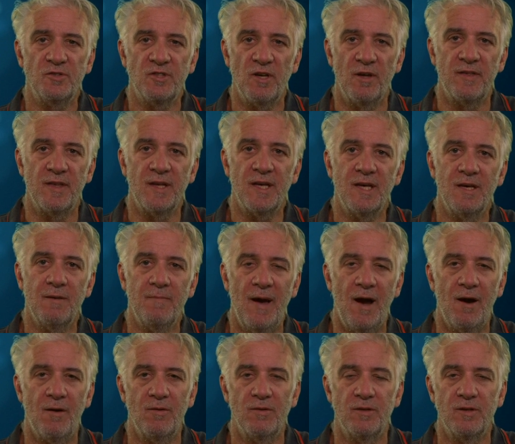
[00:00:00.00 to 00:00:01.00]
thinking
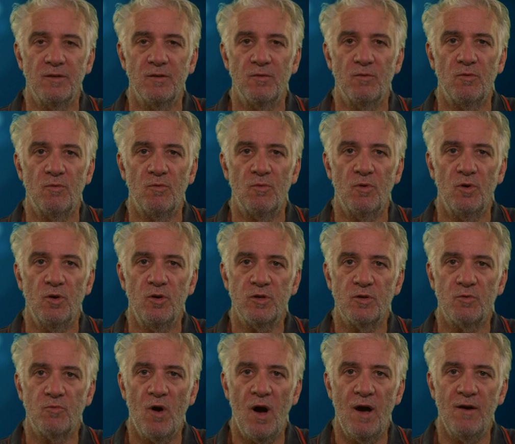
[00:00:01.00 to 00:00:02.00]
about who
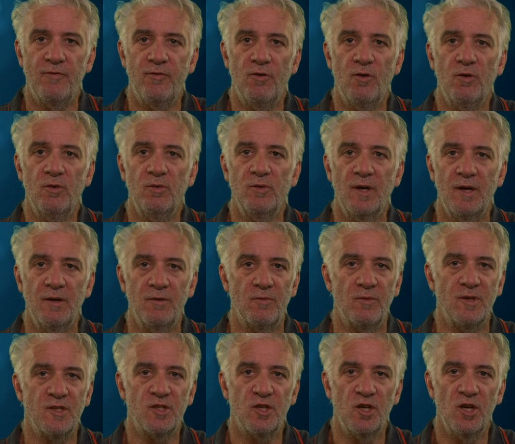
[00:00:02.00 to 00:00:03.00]
you write for,
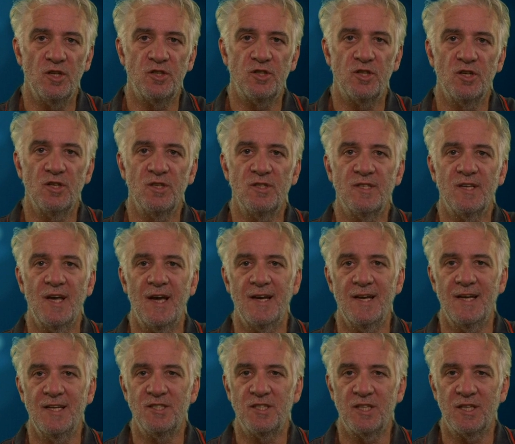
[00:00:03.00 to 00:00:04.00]
researchers and
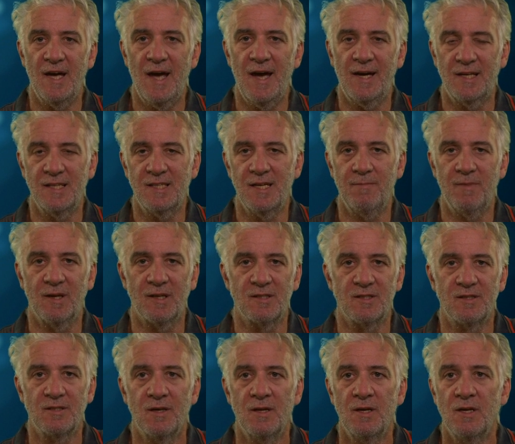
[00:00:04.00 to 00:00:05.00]
academics.
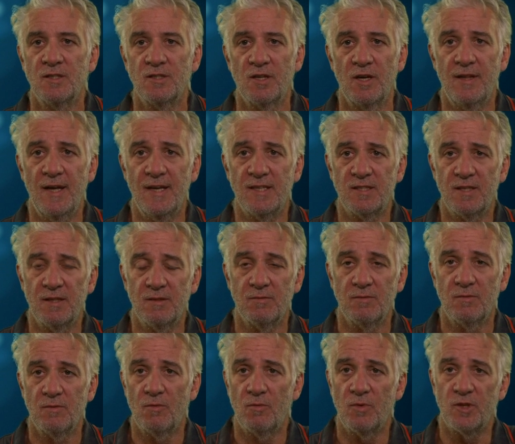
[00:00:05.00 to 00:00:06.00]
So that's
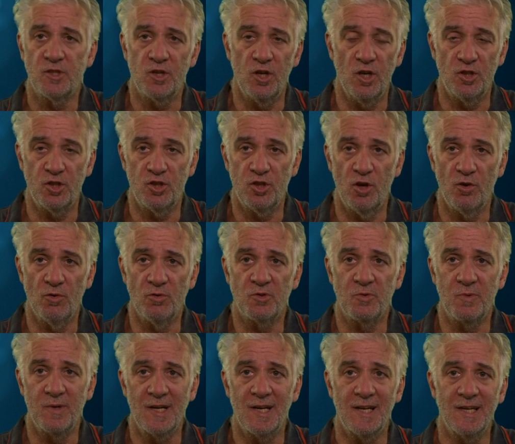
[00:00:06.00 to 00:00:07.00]
research journals
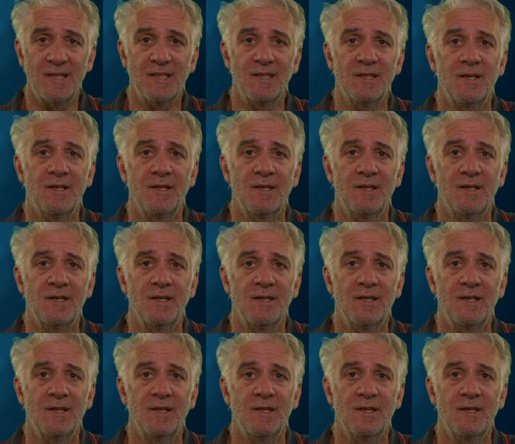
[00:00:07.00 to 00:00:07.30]
really.